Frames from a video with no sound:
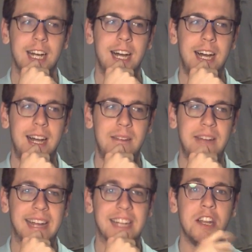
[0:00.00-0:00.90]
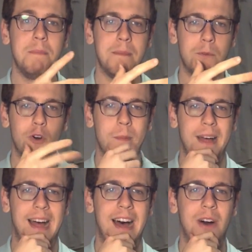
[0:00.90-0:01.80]
and get to know a bit more
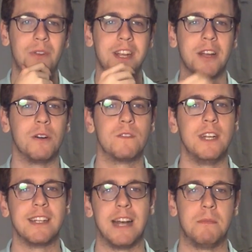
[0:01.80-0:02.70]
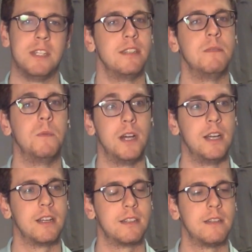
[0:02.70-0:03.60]
about how the Oxford exam system
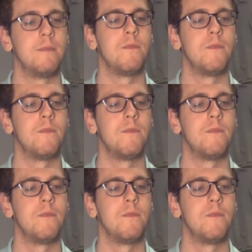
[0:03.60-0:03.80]
works.